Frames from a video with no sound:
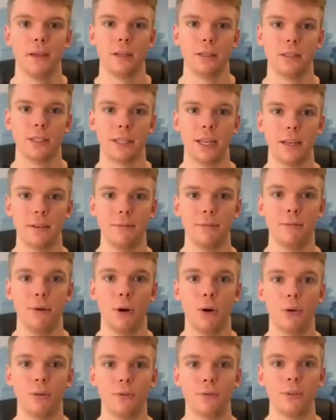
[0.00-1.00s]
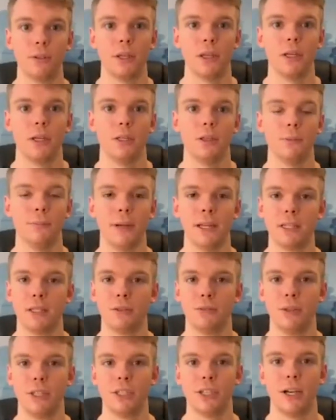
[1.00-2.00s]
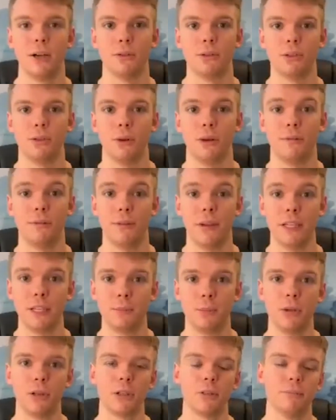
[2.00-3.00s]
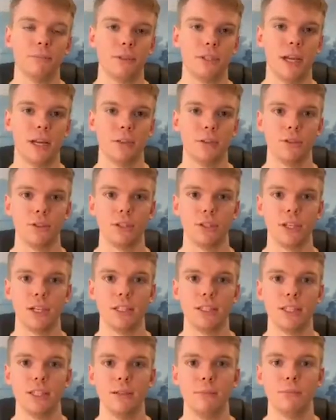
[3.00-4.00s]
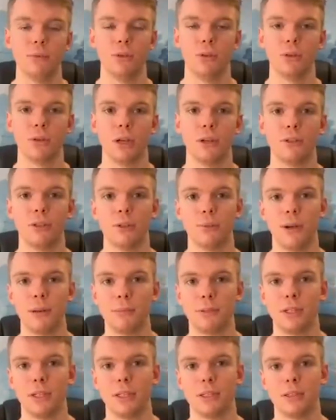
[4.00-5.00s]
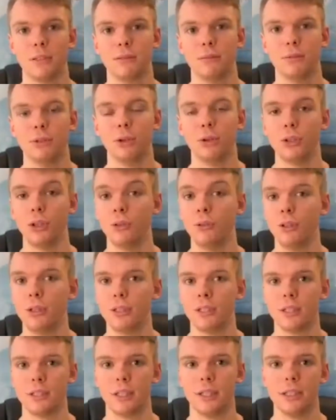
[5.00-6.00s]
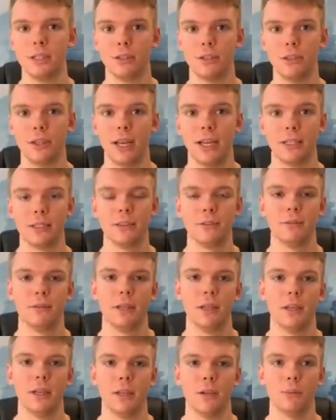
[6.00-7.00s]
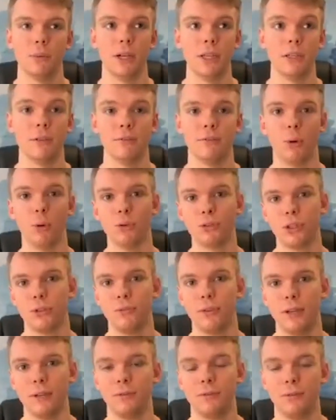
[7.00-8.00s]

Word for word: To get involved, you're best to reach out to our Facebook, St Andrews Design Team, or go to the website, youruniondesign.net where you can also find